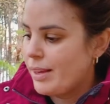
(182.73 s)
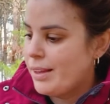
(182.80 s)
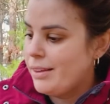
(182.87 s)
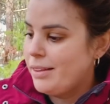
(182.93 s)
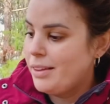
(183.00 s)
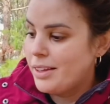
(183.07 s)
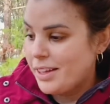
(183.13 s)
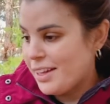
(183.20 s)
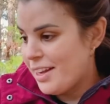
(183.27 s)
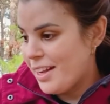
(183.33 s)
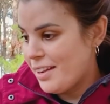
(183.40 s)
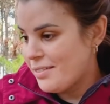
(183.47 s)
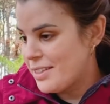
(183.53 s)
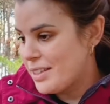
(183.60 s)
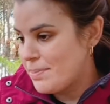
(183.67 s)
lucky I
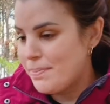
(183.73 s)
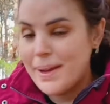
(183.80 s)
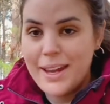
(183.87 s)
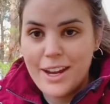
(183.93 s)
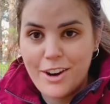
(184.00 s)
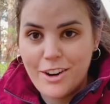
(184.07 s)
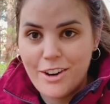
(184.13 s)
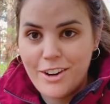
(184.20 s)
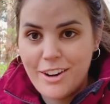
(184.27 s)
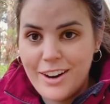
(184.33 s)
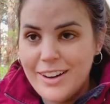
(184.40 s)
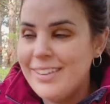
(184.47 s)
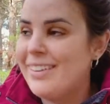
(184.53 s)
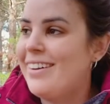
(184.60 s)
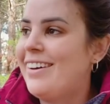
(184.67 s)
have a spare.
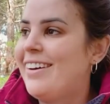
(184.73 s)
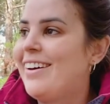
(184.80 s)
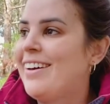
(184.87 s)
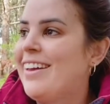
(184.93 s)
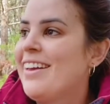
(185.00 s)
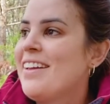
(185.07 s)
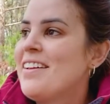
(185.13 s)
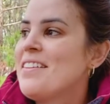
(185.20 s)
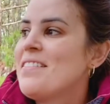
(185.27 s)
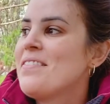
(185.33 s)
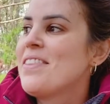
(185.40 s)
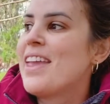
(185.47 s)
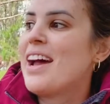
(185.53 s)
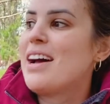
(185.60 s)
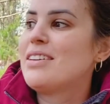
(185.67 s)

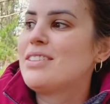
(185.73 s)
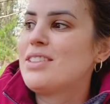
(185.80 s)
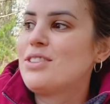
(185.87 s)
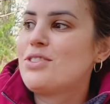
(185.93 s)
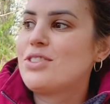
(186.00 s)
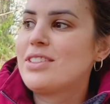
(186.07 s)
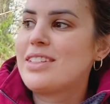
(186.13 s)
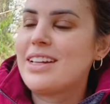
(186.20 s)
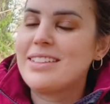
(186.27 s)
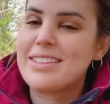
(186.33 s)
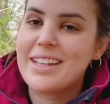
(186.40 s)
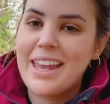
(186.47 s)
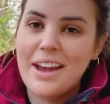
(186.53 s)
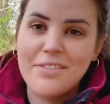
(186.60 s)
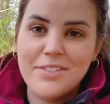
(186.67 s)
Citrus has the
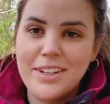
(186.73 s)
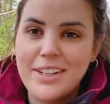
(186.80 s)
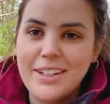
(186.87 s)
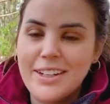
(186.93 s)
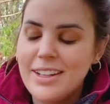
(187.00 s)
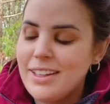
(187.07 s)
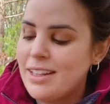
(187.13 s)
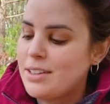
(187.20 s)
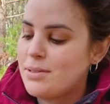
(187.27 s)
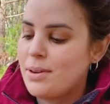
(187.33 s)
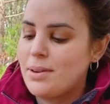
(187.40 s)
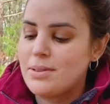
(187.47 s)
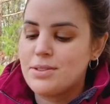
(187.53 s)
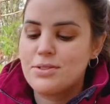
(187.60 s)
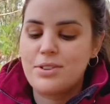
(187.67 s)
caffeine in it. That's why I
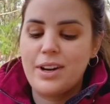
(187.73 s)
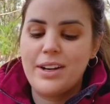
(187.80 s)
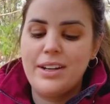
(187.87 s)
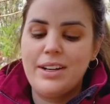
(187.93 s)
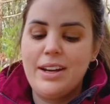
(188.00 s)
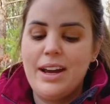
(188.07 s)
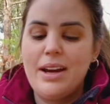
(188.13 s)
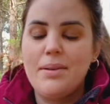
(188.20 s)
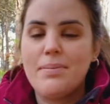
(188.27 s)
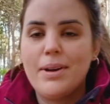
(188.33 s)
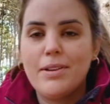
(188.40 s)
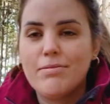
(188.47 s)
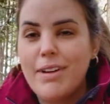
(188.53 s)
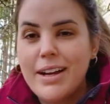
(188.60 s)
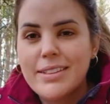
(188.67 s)
was trying it out,
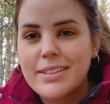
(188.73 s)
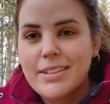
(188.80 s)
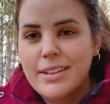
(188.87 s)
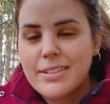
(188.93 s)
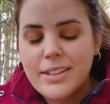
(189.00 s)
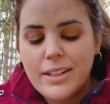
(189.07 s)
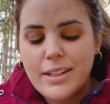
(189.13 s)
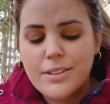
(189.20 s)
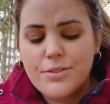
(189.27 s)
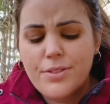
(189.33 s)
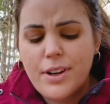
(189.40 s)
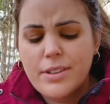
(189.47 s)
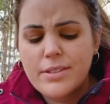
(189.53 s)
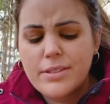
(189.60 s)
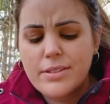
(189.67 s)
but Raz doesn't, as
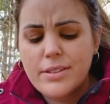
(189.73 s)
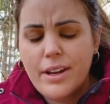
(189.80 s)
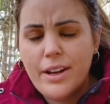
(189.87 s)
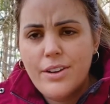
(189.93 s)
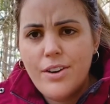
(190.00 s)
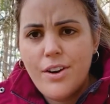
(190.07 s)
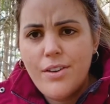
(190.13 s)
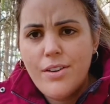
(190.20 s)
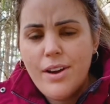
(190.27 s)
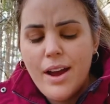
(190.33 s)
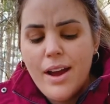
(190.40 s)
far as I know.